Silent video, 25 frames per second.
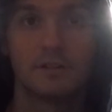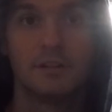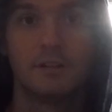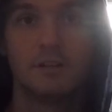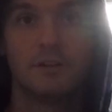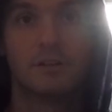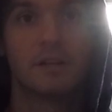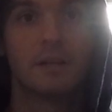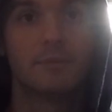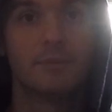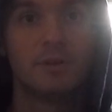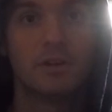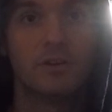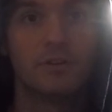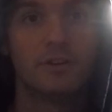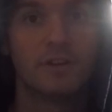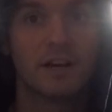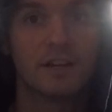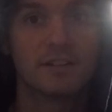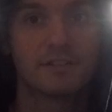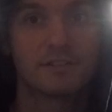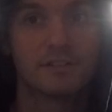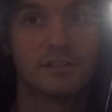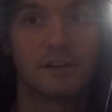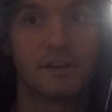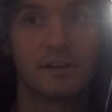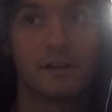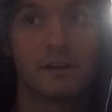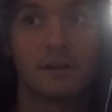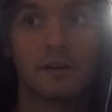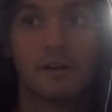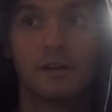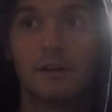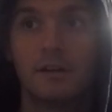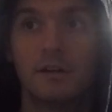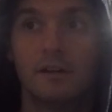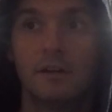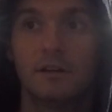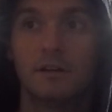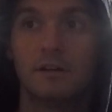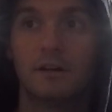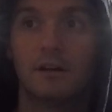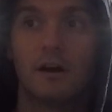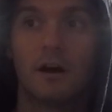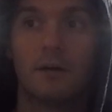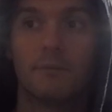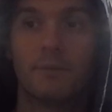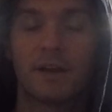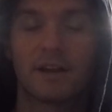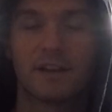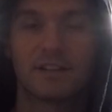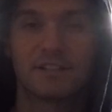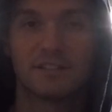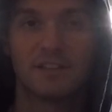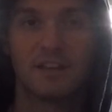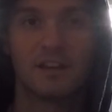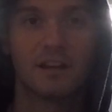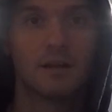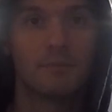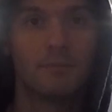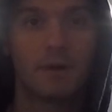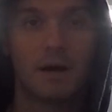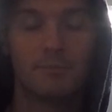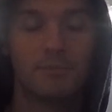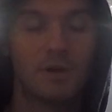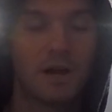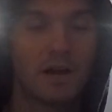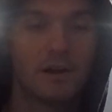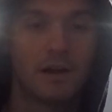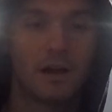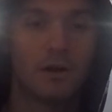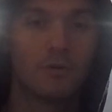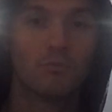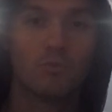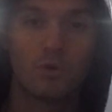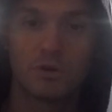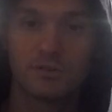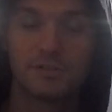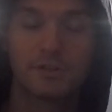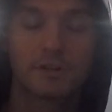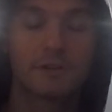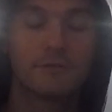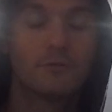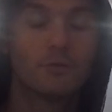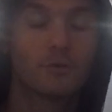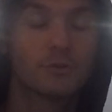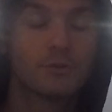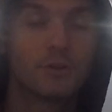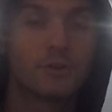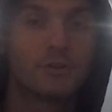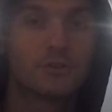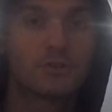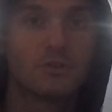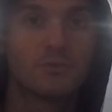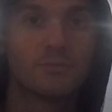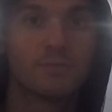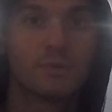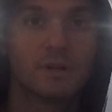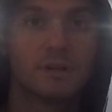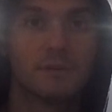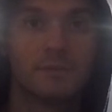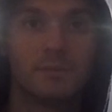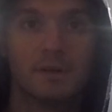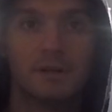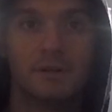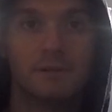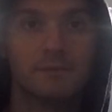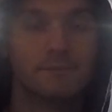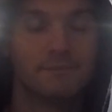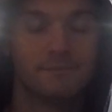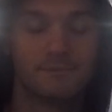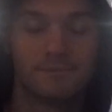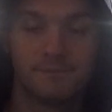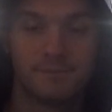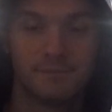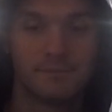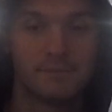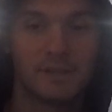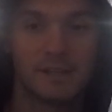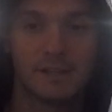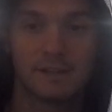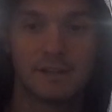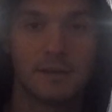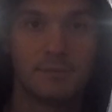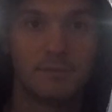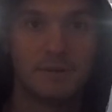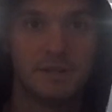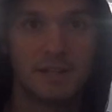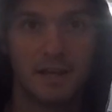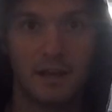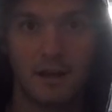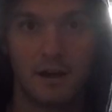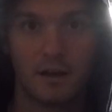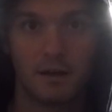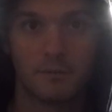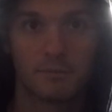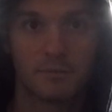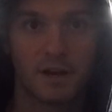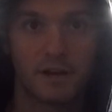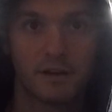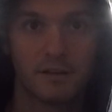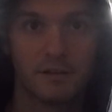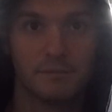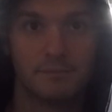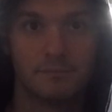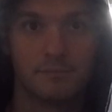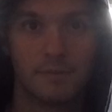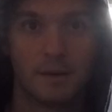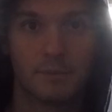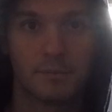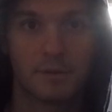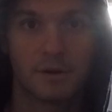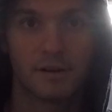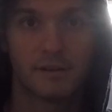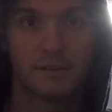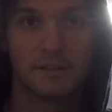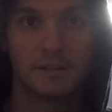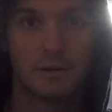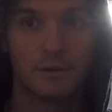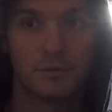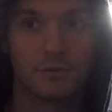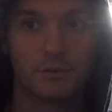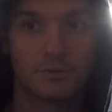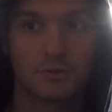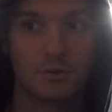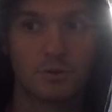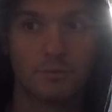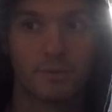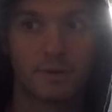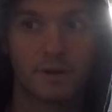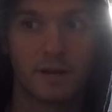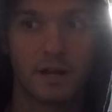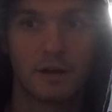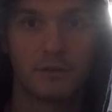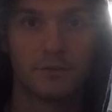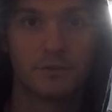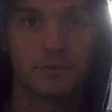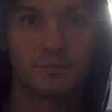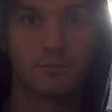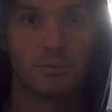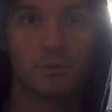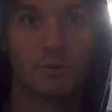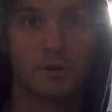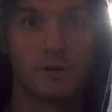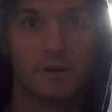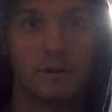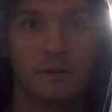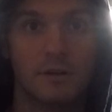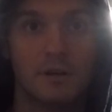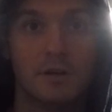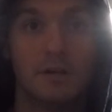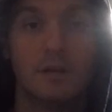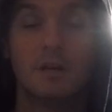Let me know what you guys think. Like I said, I was looking forward to the Supra, but it let me down. I'm kind of done with the Supra now at this point.